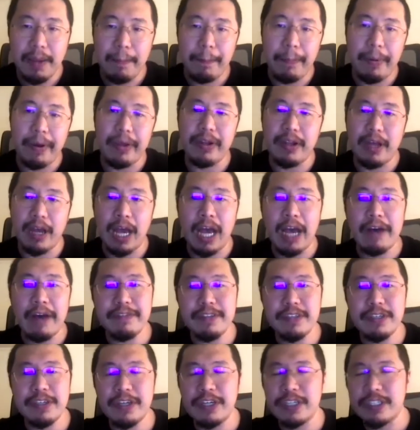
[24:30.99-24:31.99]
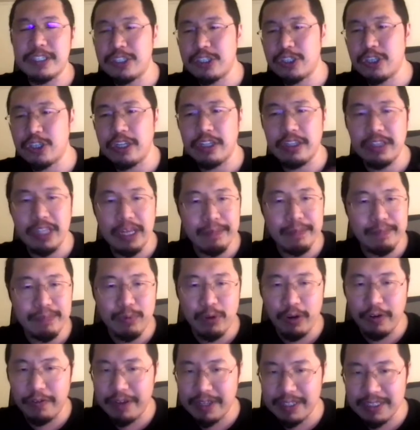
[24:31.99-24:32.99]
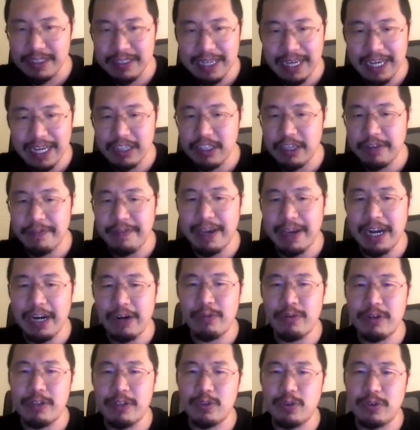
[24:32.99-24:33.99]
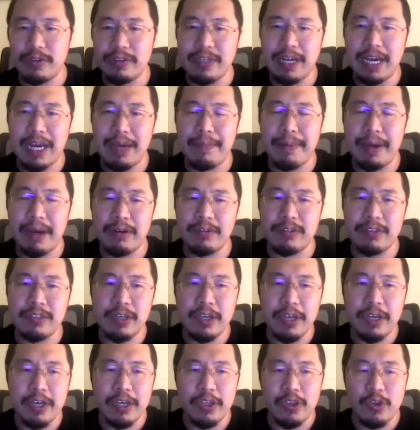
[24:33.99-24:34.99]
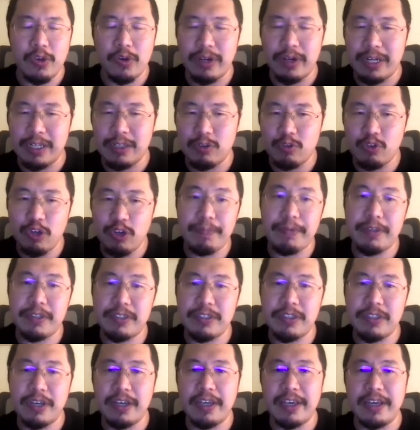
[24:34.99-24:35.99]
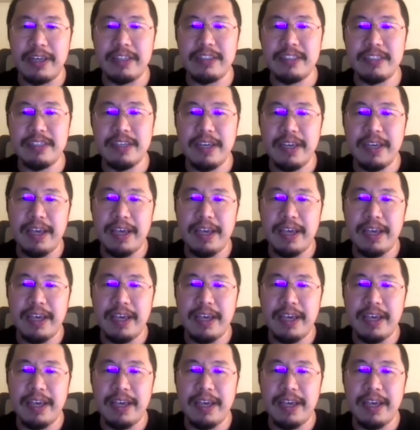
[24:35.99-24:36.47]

But after a certain number of consecutive errors or timeouts, you're going to trip the circuit,